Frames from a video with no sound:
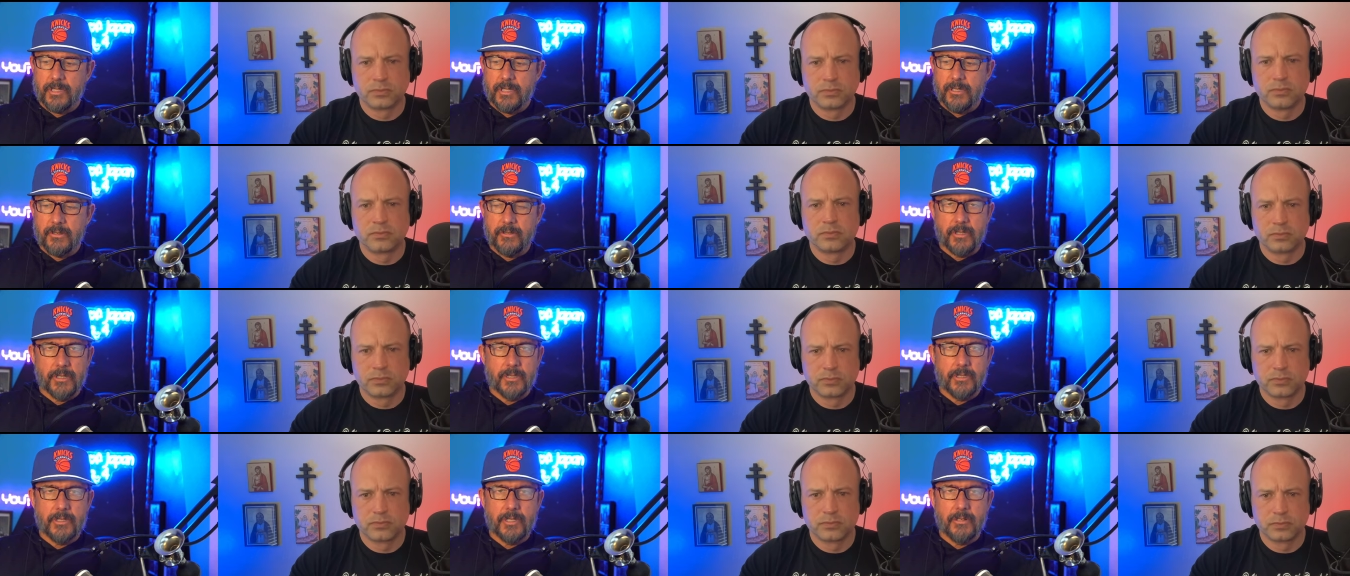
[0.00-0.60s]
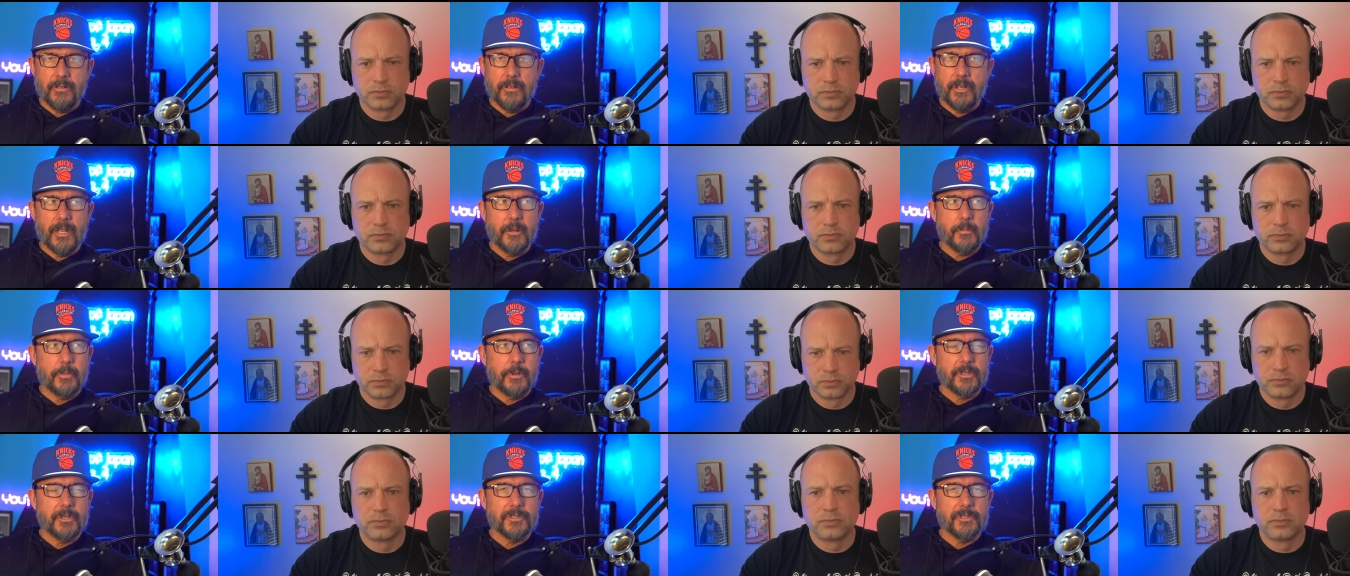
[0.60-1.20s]
Speaker 1: a serious
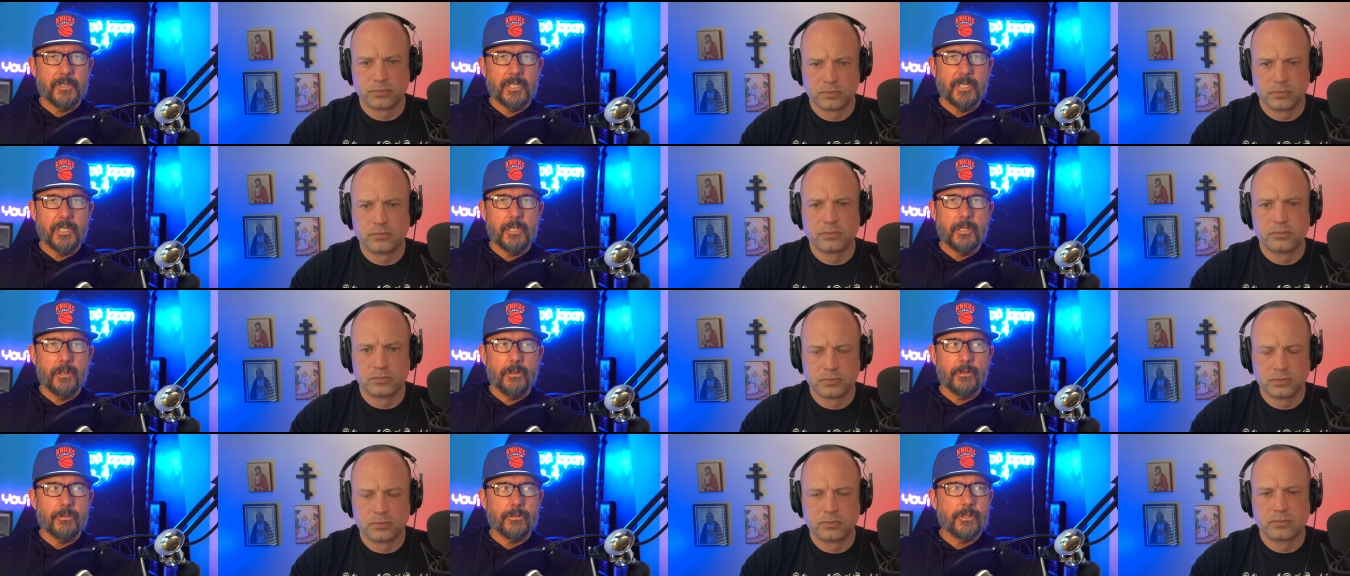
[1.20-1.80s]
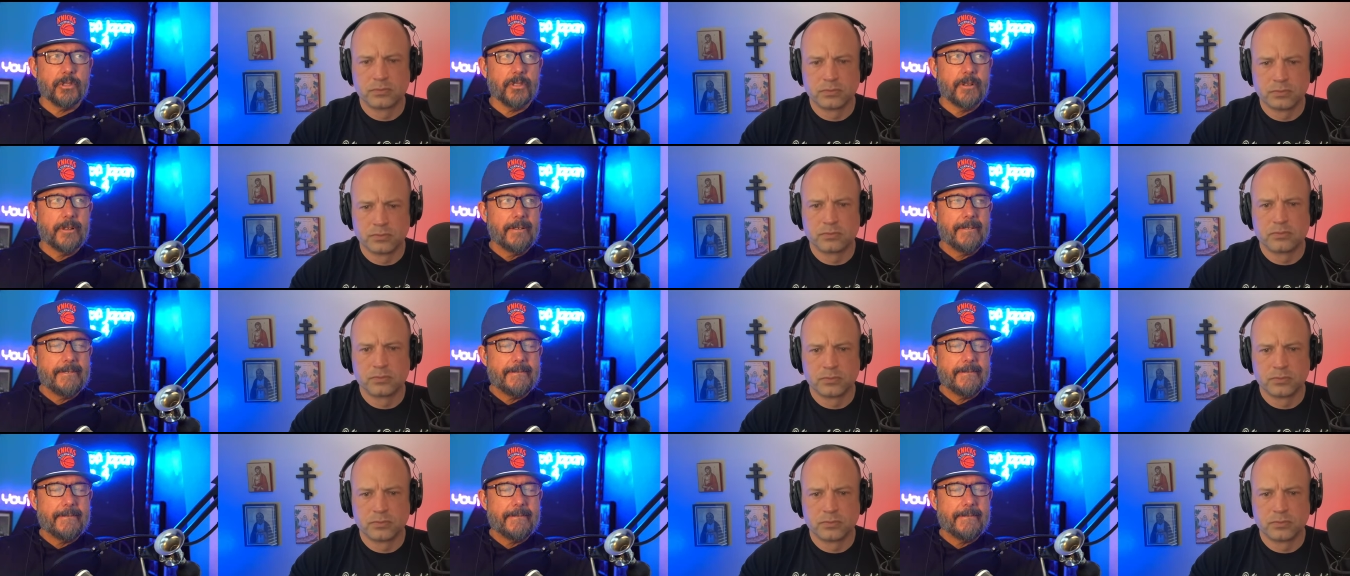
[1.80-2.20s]
internet person, he knows.